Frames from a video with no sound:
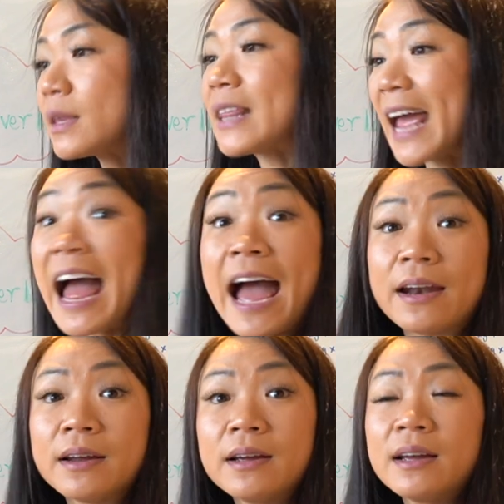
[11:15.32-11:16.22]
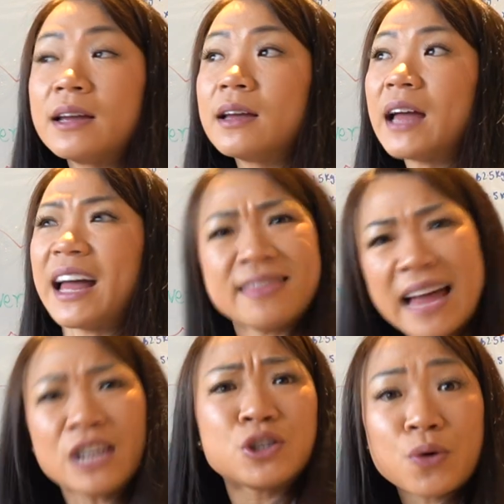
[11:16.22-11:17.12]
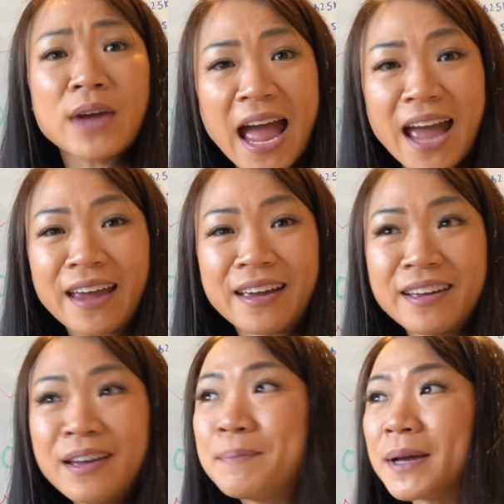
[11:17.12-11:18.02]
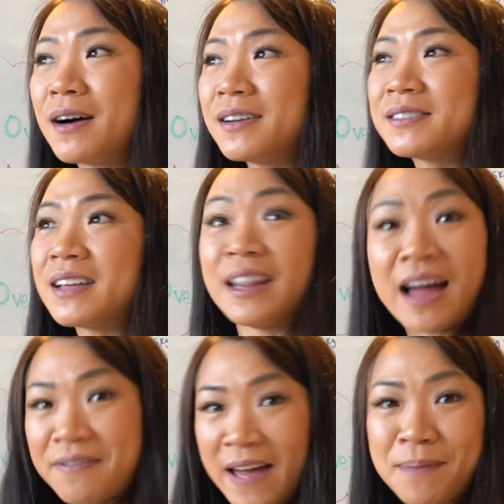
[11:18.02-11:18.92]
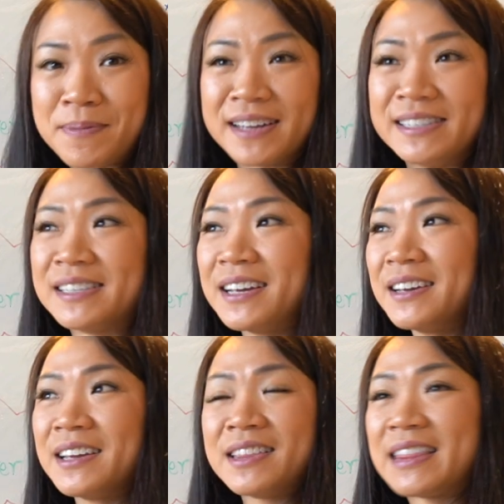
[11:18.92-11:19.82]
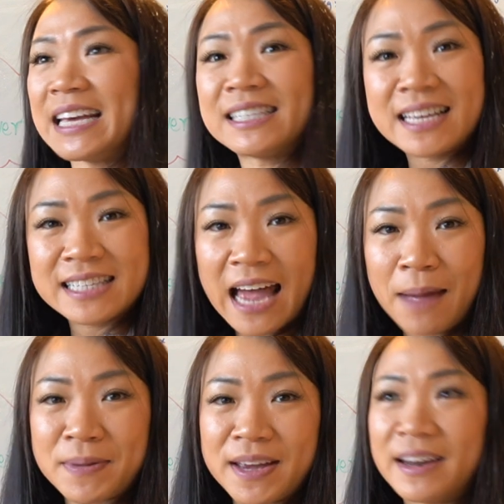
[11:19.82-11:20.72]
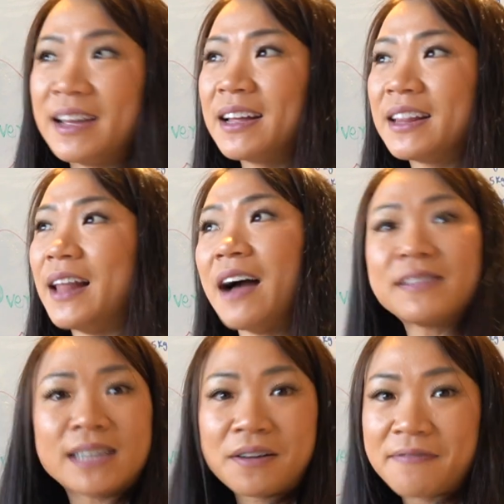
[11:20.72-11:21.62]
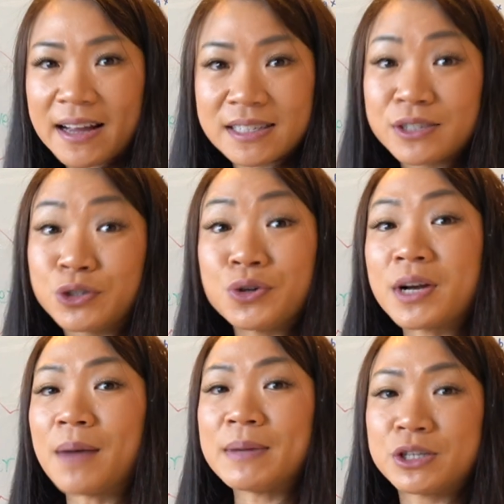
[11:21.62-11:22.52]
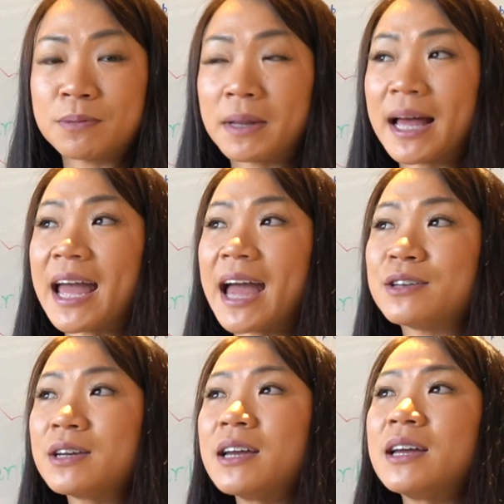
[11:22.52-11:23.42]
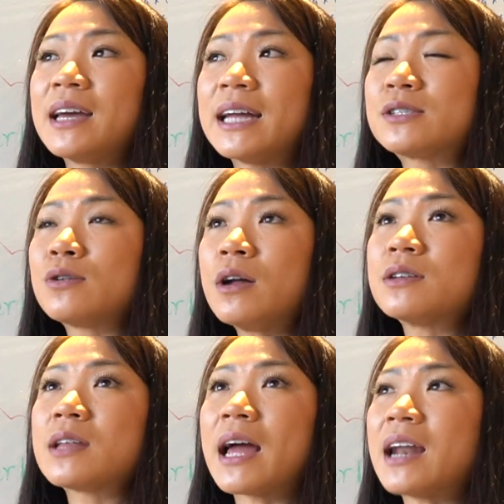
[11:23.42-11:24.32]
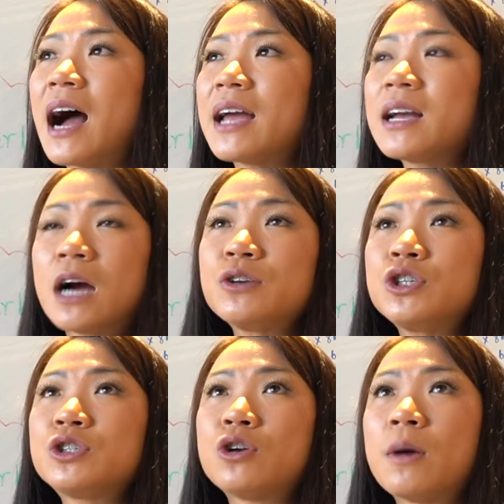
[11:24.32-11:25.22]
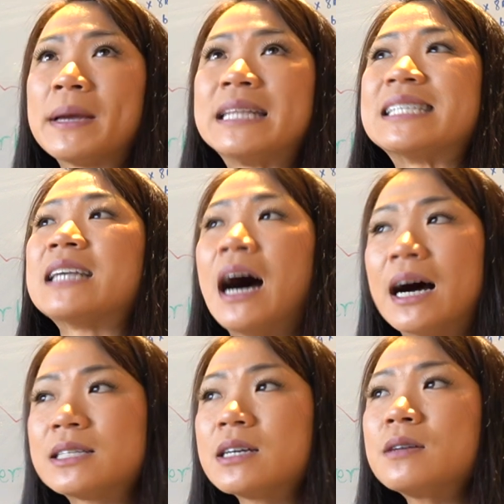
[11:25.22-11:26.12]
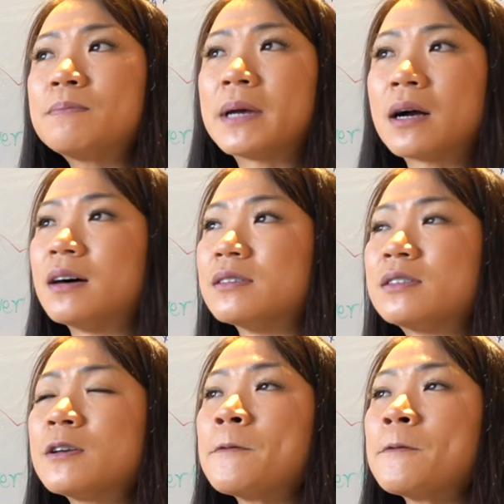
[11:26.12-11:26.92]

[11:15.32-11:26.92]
had. And that is okay, because life happens. These things happen. Lifestyle factors do come into play, and it's not, and I encourage you to not be disheartened, because